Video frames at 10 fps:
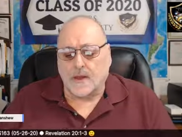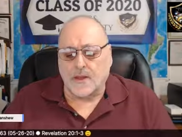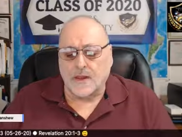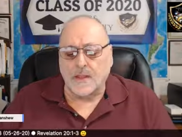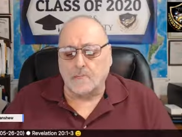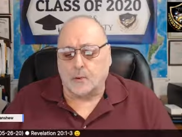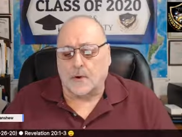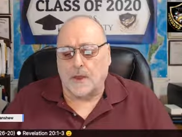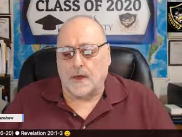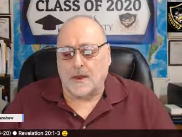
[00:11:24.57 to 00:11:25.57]
He then
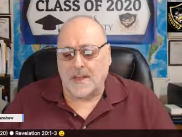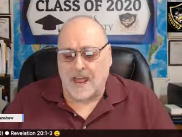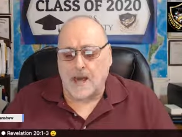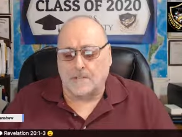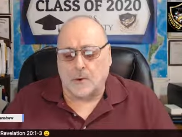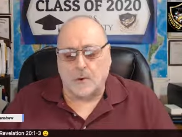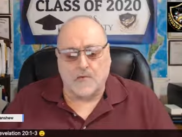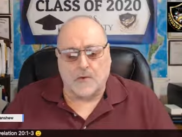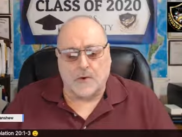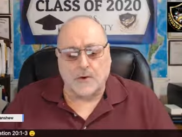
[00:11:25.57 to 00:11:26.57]
pulled out an apple,
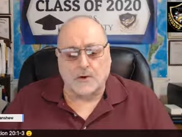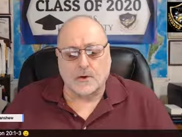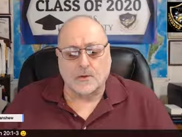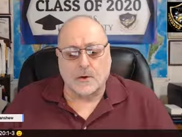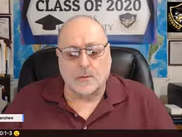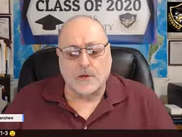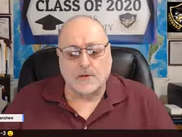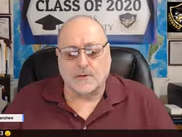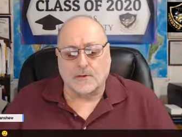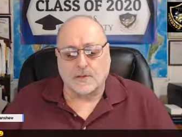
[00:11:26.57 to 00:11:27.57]
referring to the
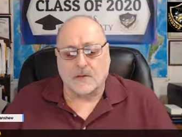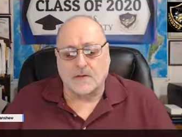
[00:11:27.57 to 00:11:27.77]
original sin